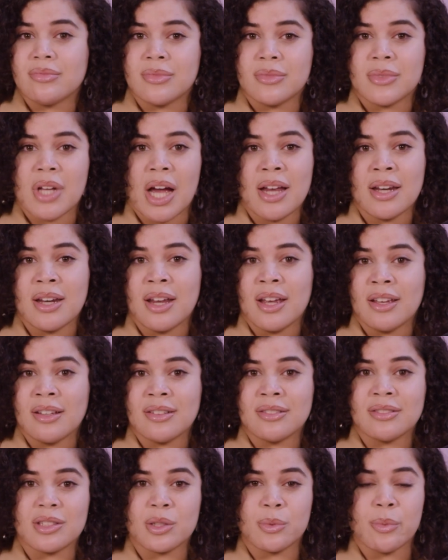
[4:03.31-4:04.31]

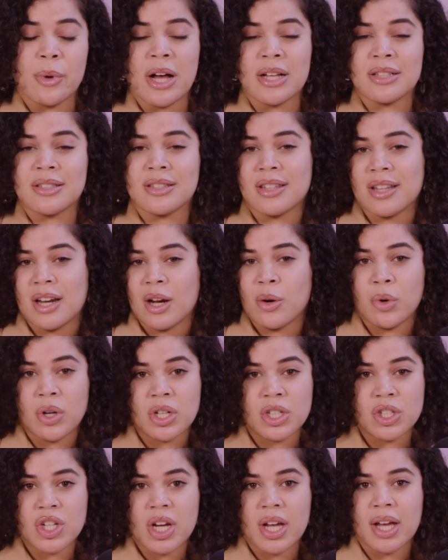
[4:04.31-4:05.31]
dining spots that I want
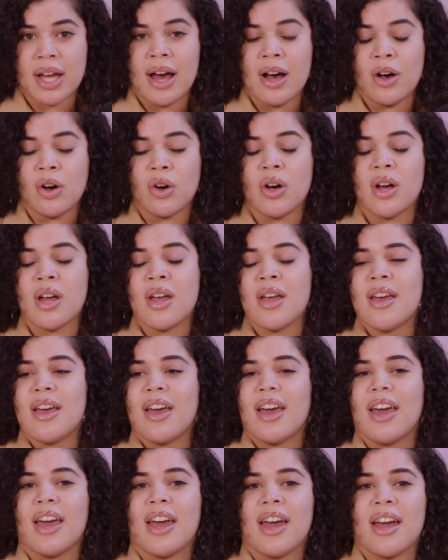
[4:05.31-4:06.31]
to check out,
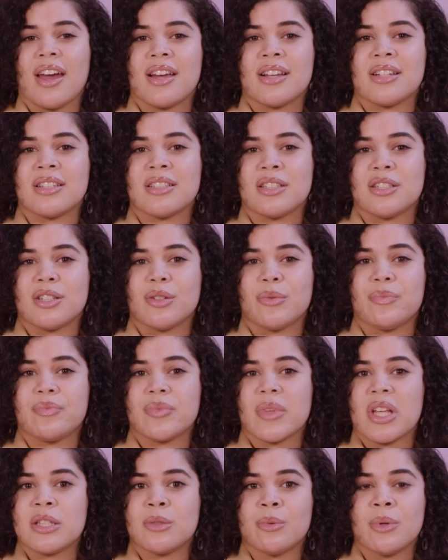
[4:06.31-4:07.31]
and
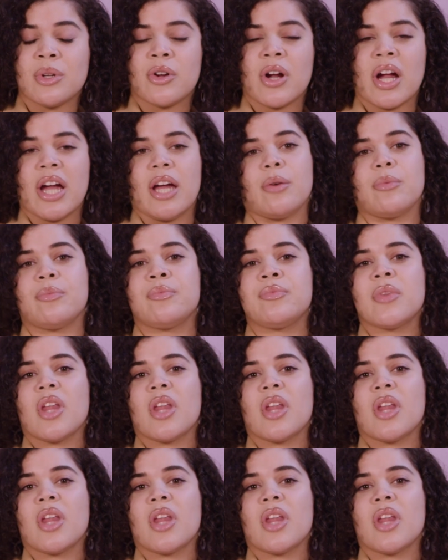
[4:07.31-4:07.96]
it's been great.